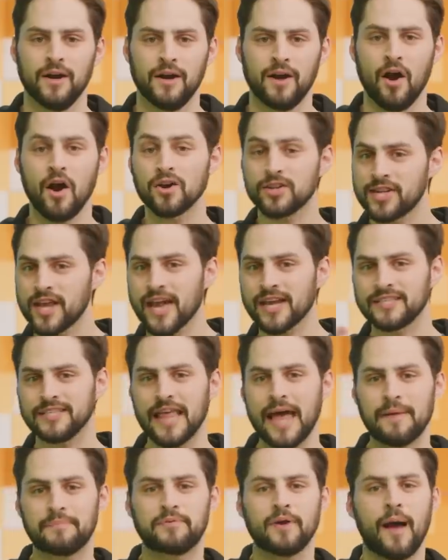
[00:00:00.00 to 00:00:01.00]
RTX
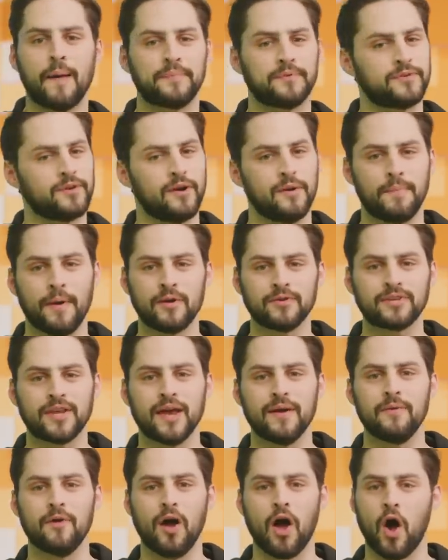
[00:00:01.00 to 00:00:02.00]
laptops are about to
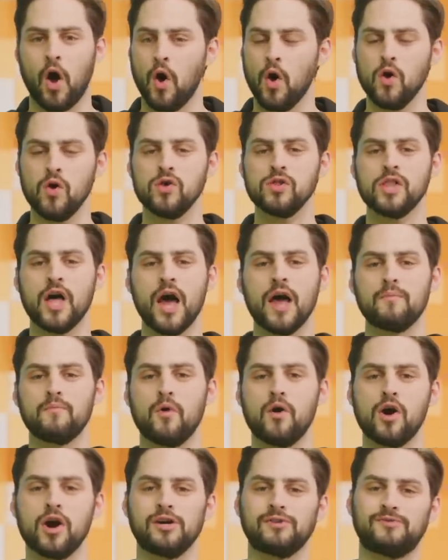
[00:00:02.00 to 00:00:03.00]
get a whole lot
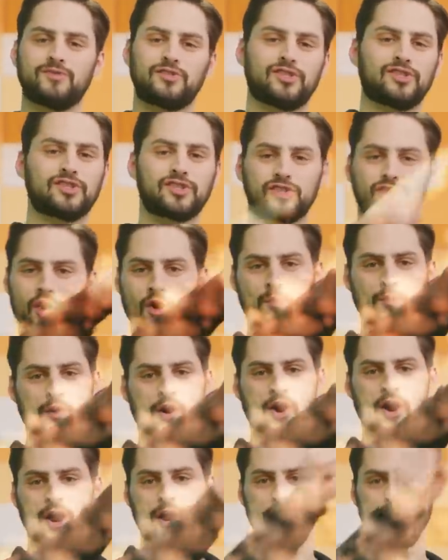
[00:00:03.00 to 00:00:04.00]
more super,
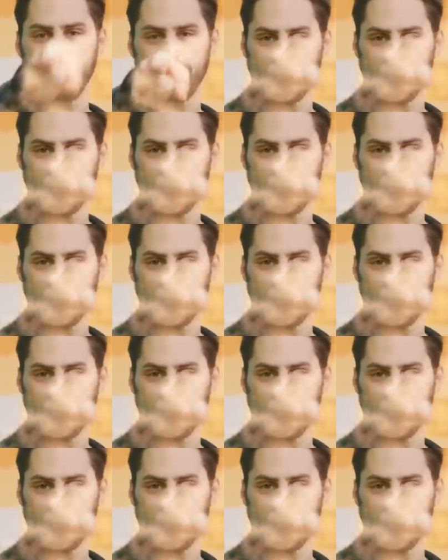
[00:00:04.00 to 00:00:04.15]
and